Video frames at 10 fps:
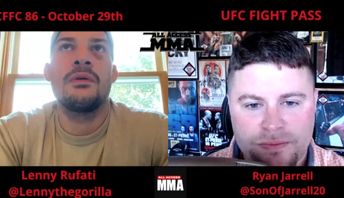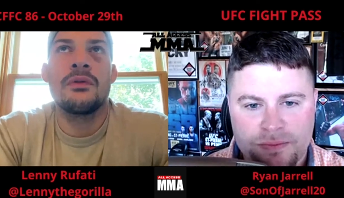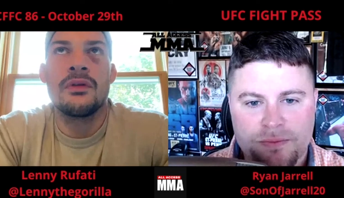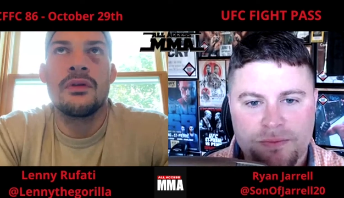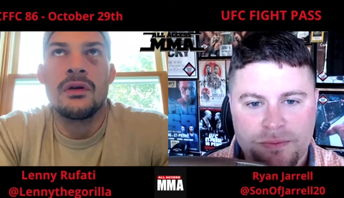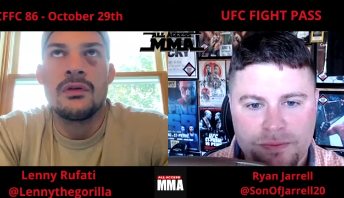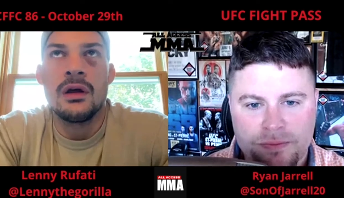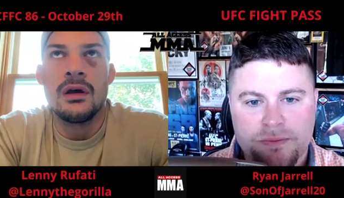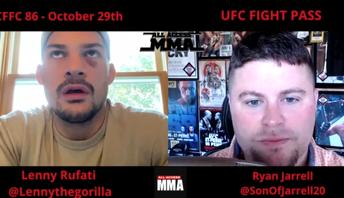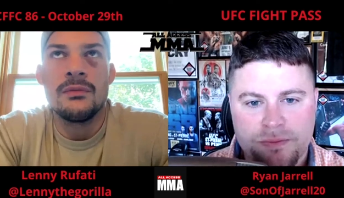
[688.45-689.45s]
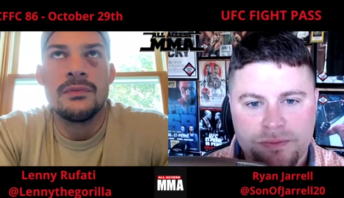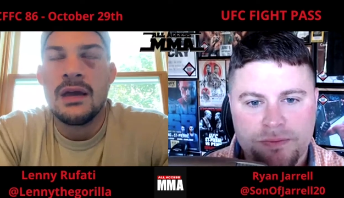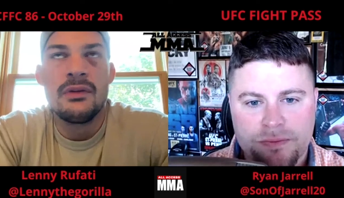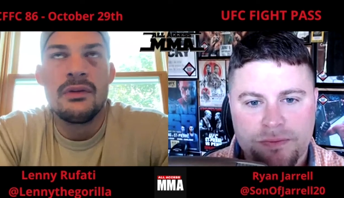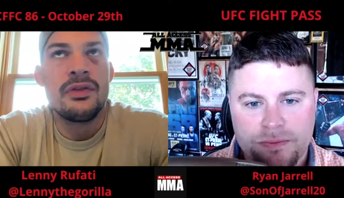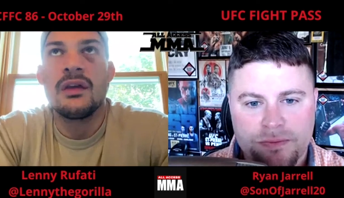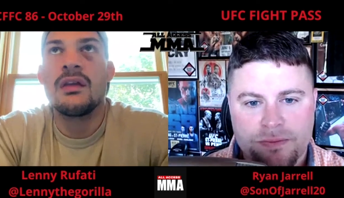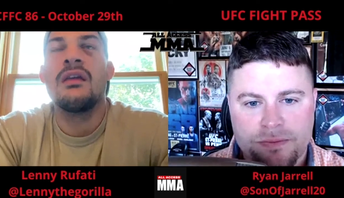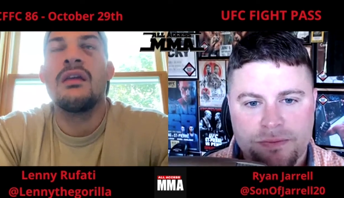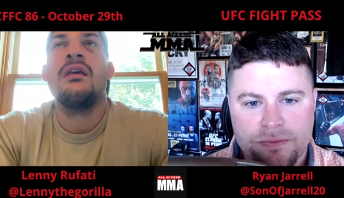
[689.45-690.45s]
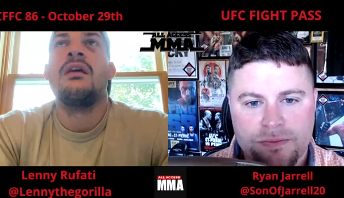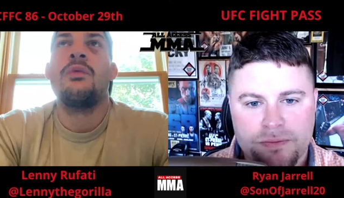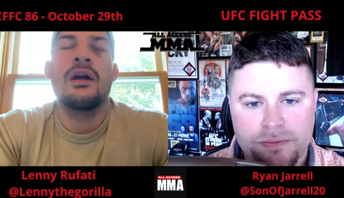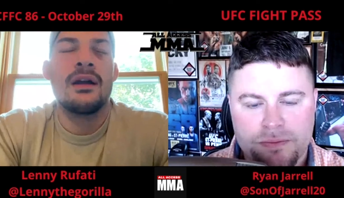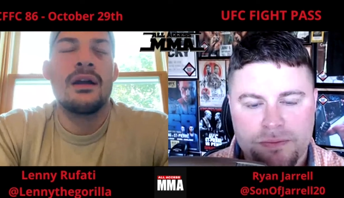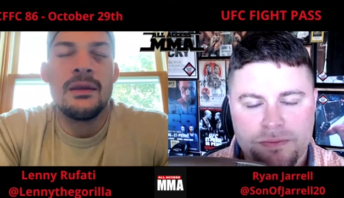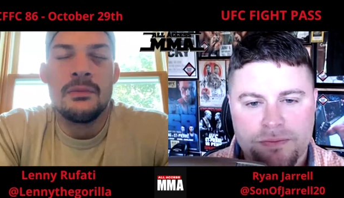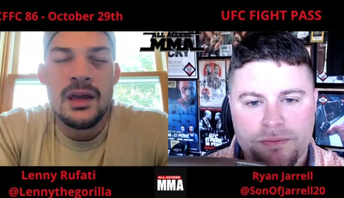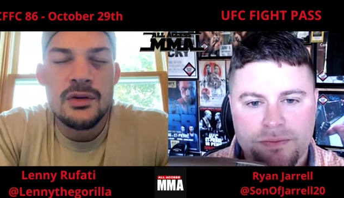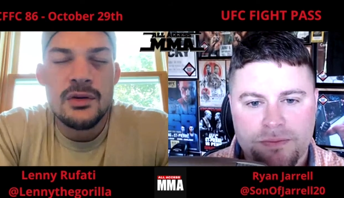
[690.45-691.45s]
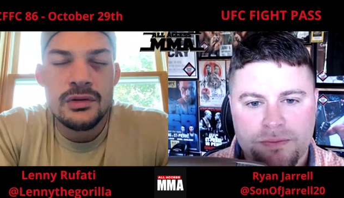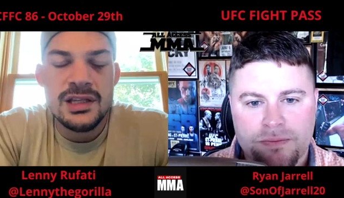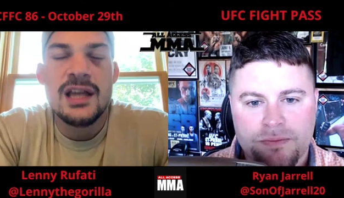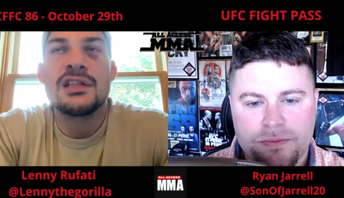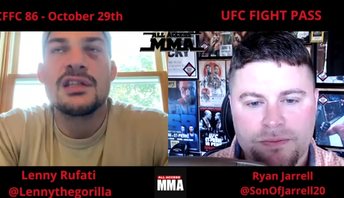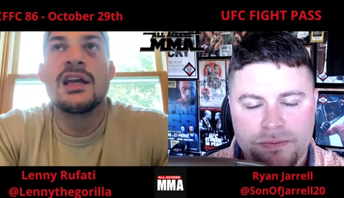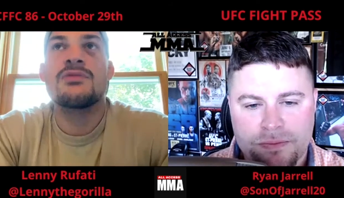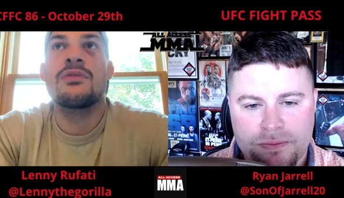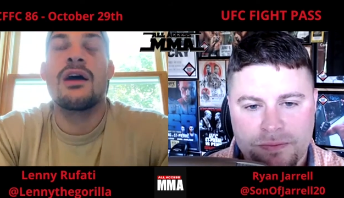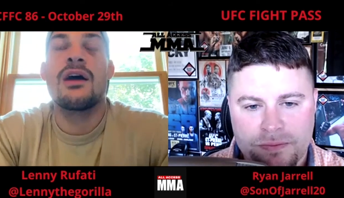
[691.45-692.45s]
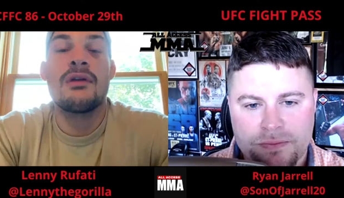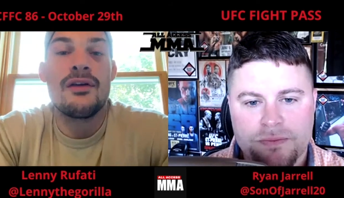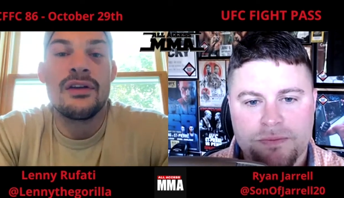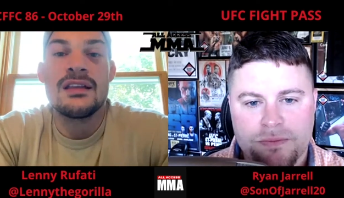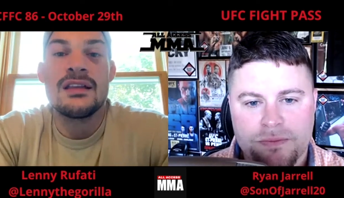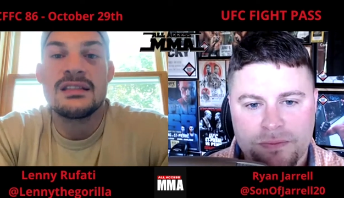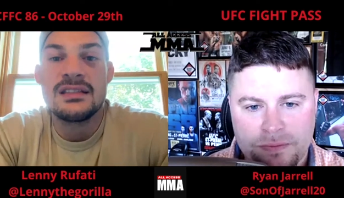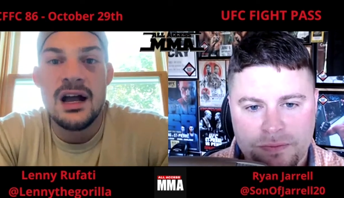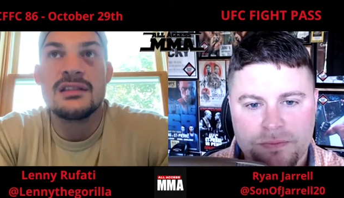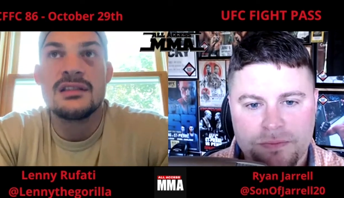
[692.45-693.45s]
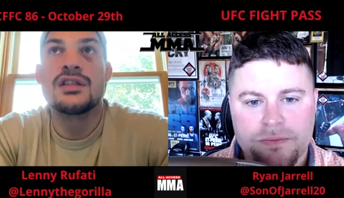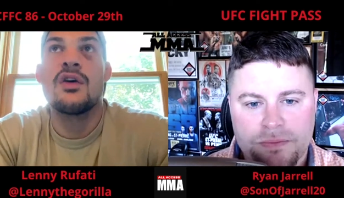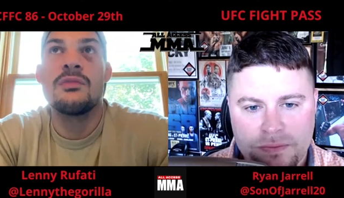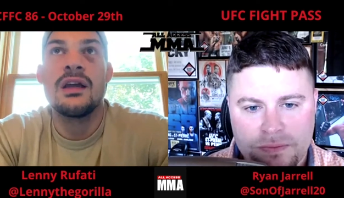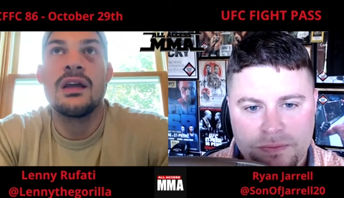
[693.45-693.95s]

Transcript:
Speaker 1: me with uh, uh, everything. We got Emmanuel Sanchez. We got Rafian Stotts showing